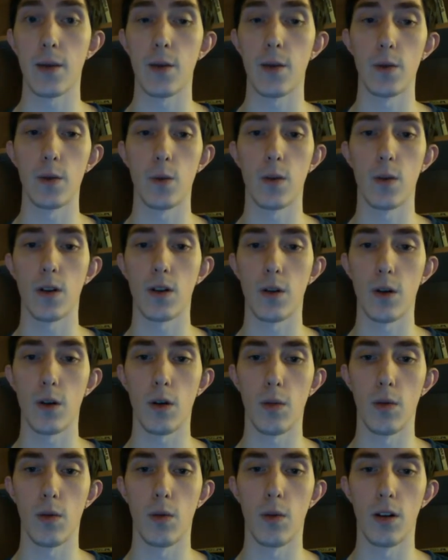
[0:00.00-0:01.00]
There's one
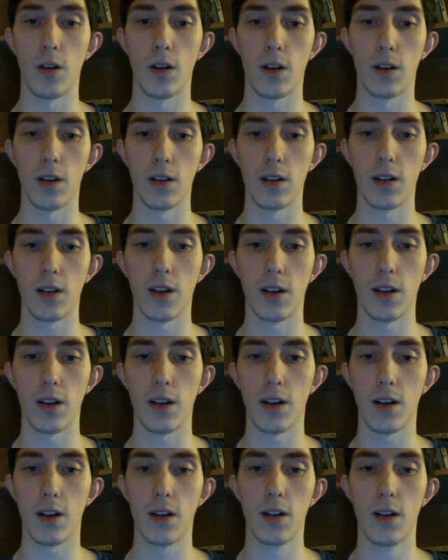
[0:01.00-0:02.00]
notable one on
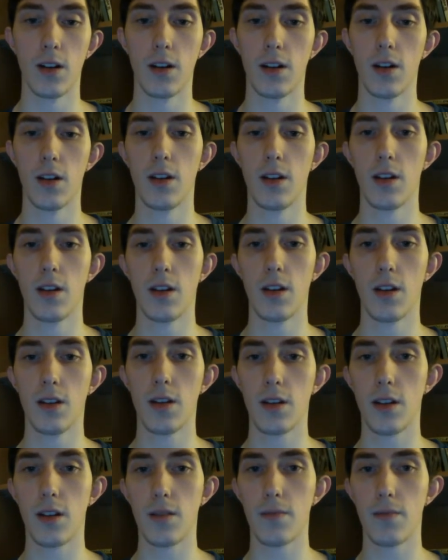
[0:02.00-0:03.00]
CNN
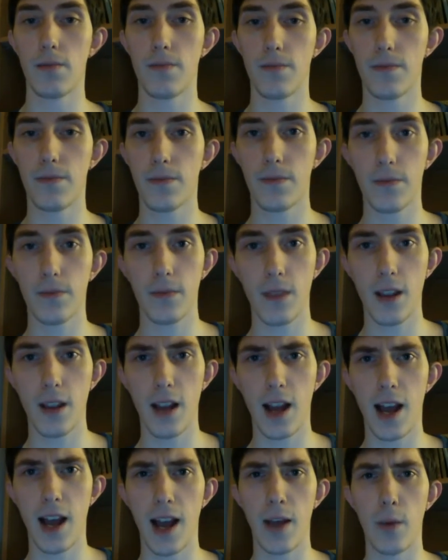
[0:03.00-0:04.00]
that
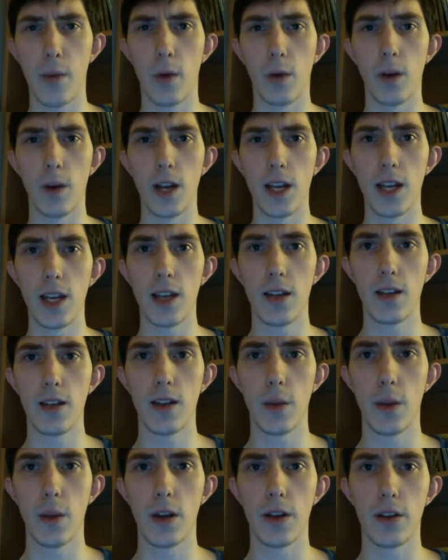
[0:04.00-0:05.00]
I will link
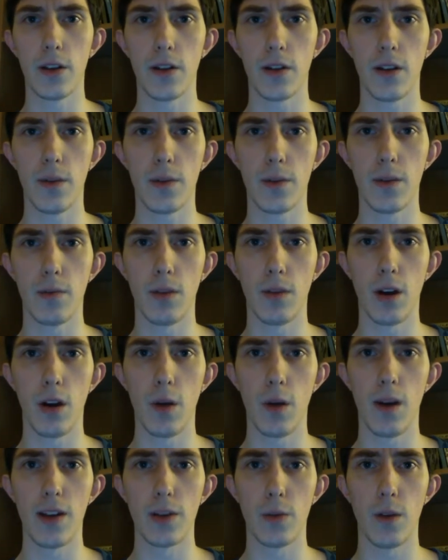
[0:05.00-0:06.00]
in the description below,
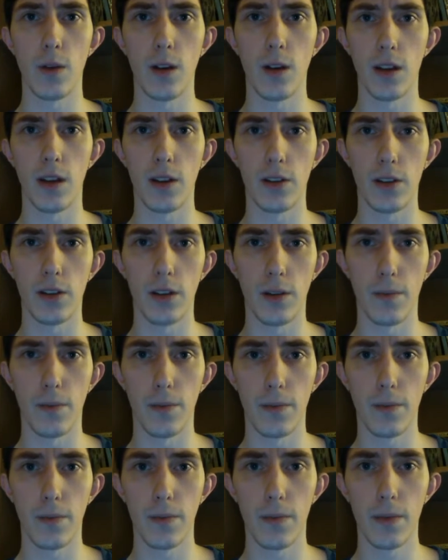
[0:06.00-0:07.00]
as well as
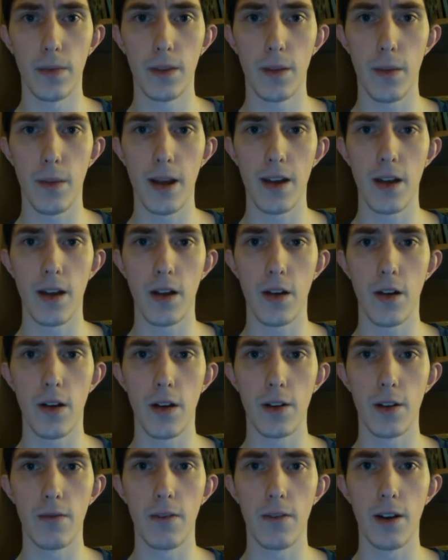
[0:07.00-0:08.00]
the Micah
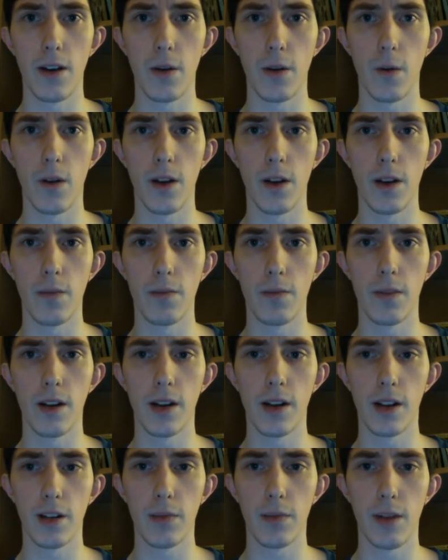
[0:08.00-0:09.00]
Curtis video where he
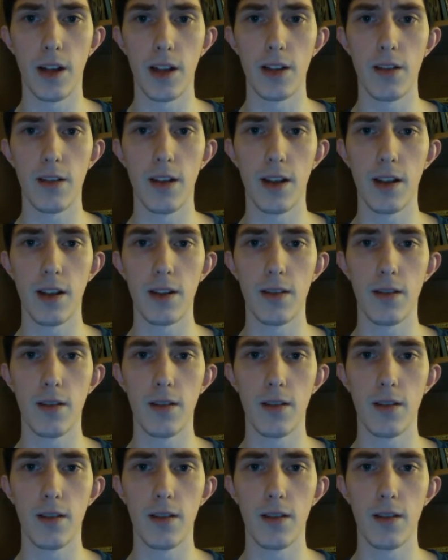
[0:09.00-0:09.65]
explains things